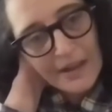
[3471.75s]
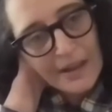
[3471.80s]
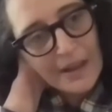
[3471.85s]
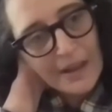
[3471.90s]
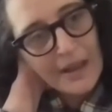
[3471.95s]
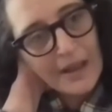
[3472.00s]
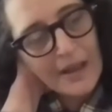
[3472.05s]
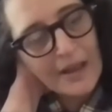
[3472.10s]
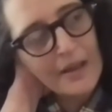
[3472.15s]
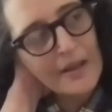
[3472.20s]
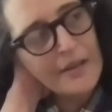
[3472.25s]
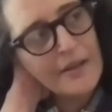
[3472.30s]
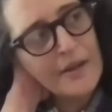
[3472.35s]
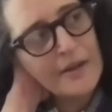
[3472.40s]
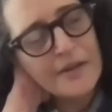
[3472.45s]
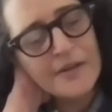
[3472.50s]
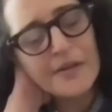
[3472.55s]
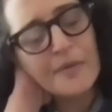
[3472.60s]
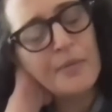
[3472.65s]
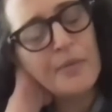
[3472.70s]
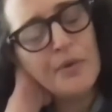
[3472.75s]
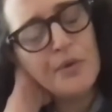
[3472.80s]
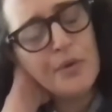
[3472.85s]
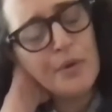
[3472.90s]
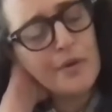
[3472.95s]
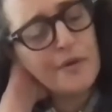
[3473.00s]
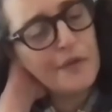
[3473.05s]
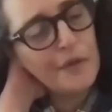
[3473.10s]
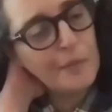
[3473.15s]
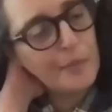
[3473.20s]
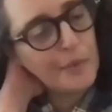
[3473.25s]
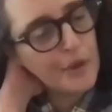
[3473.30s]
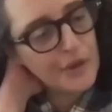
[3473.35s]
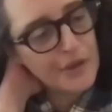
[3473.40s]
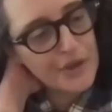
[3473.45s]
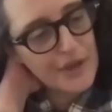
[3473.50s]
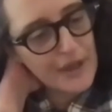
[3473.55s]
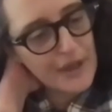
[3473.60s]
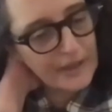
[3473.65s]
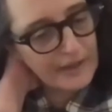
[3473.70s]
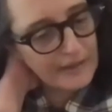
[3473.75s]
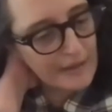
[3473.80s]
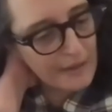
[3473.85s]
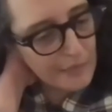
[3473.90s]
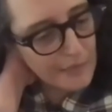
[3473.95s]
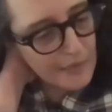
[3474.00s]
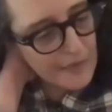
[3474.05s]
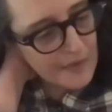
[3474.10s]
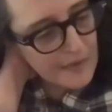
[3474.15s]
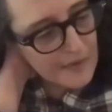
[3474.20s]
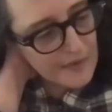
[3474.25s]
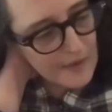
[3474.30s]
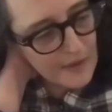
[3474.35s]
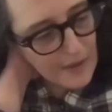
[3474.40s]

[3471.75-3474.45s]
There is a beautiful project that was